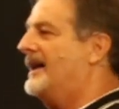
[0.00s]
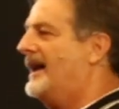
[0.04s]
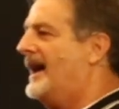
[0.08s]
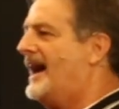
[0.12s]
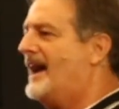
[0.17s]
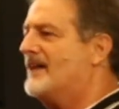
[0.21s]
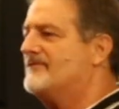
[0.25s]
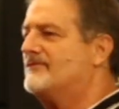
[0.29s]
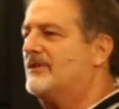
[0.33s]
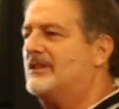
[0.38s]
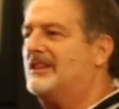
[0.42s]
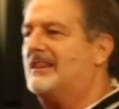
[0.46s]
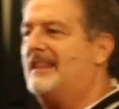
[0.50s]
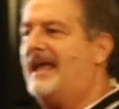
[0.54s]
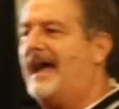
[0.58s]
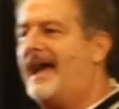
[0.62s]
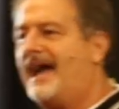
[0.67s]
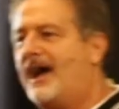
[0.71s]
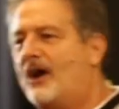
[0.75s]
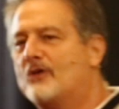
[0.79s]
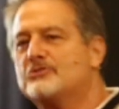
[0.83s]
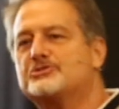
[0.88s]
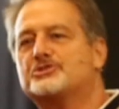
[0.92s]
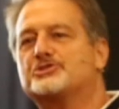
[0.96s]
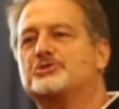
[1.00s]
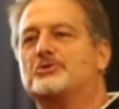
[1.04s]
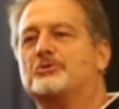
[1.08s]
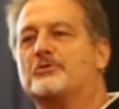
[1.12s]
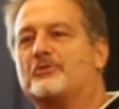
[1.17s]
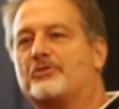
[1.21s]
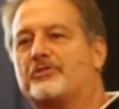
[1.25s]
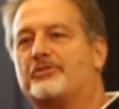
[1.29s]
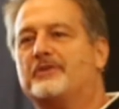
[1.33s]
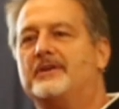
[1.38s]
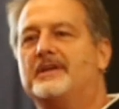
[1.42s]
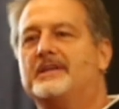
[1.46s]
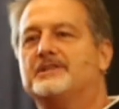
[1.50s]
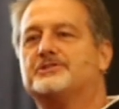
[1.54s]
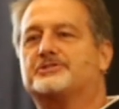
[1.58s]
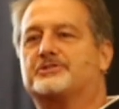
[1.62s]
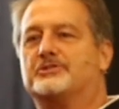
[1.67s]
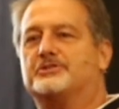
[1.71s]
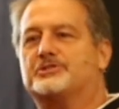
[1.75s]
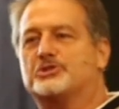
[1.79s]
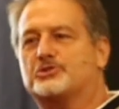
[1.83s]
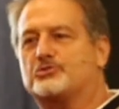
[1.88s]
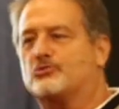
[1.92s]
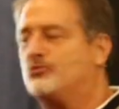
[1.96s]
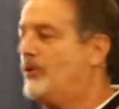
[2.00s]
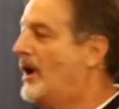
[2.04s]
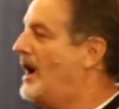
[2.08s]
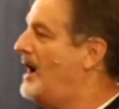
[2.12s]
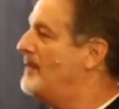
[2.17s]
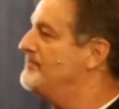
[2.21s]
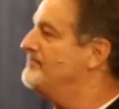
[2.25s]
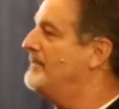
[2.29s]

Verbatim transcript: I've allowed certain things to just rob